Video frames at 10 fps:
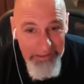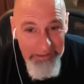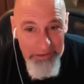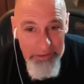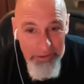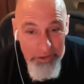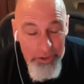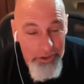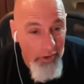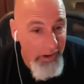you're
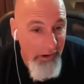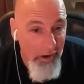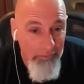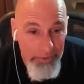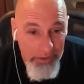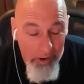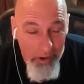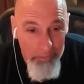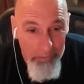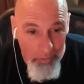starting off with the
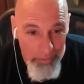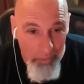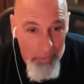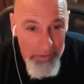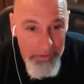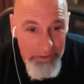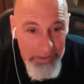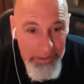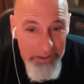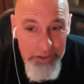cart before the horse.
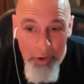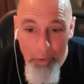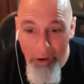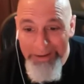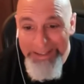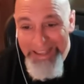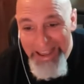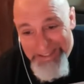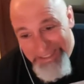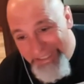So our
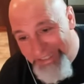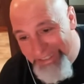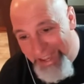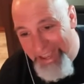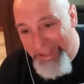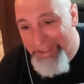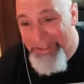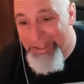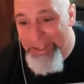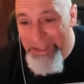guest today
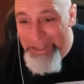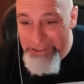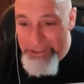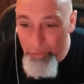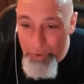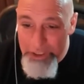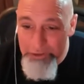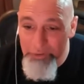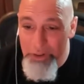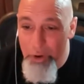is
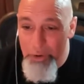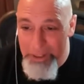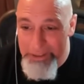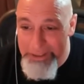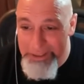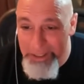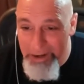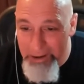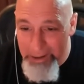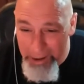Rich Villodas, and
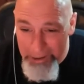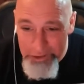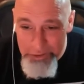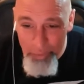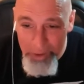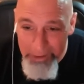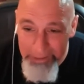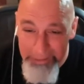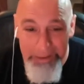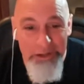I just want
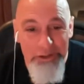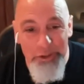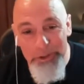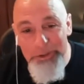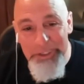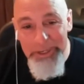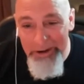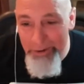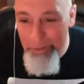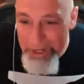to introduce you
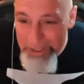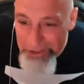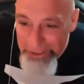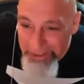here, Rich.